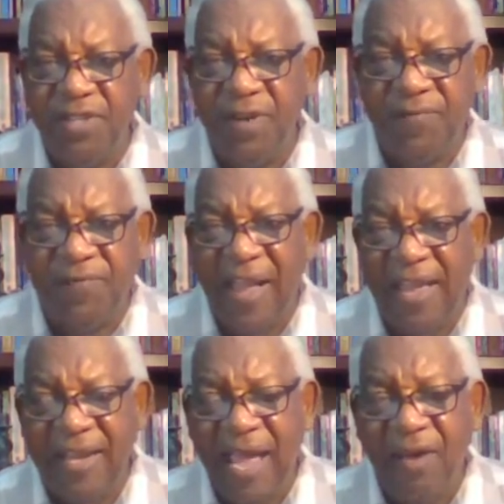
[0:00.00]
you're gonna
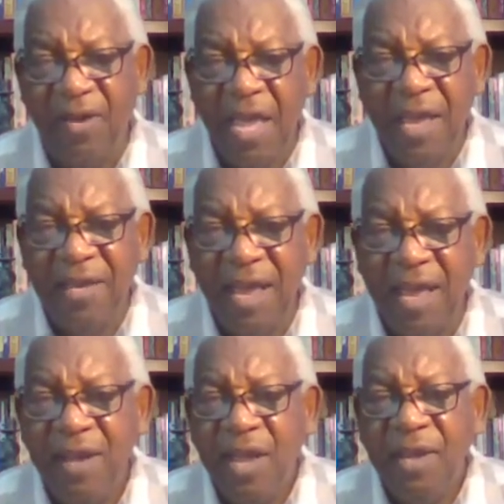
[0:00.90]
find out
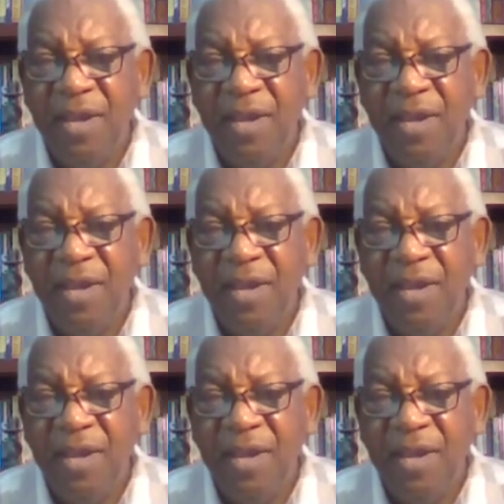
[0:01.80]
that